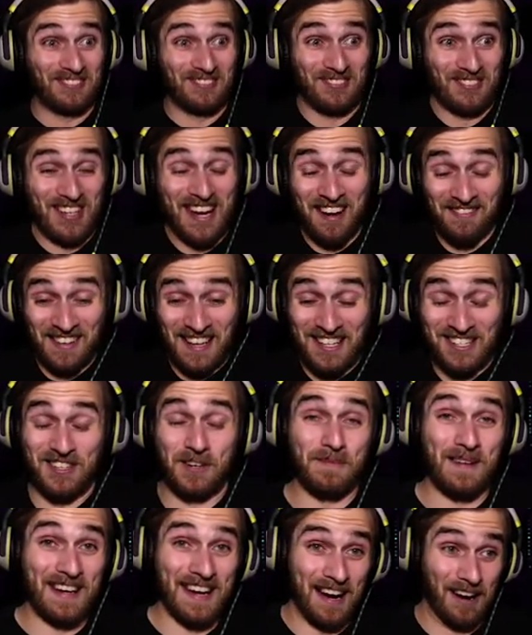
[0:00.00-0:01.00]
We have an
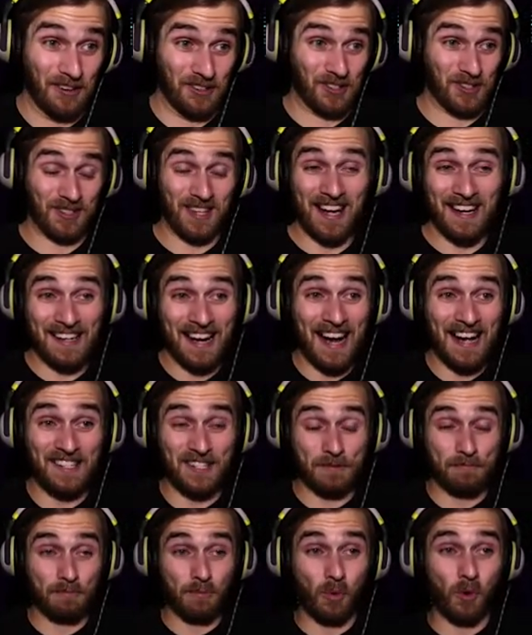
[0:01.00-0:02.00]
instrument now, so that
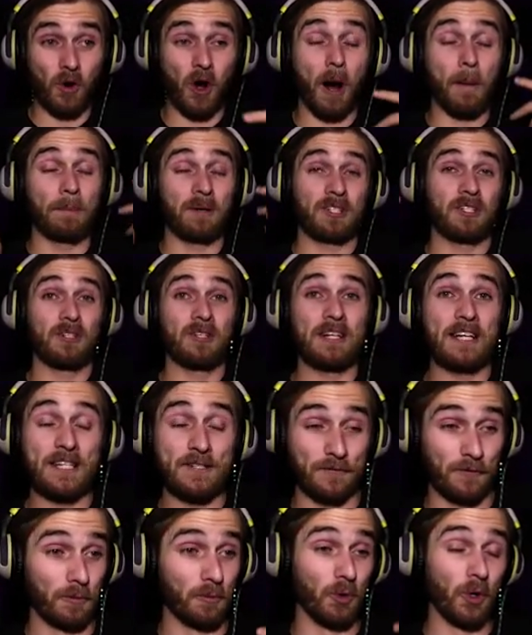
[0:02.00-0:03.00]
adds more
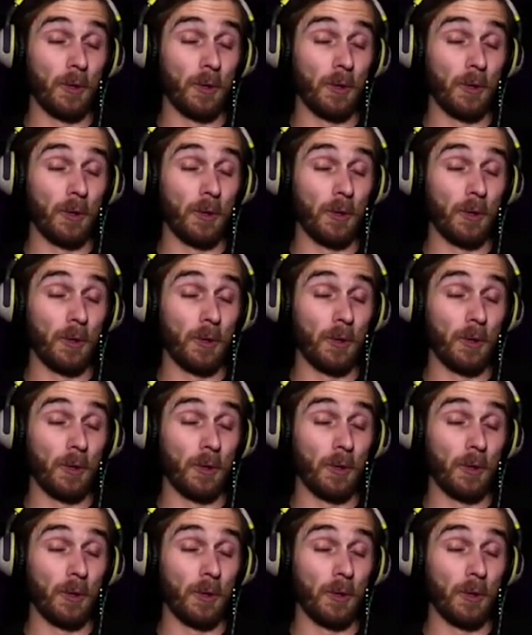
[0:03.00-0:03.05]
opportunities for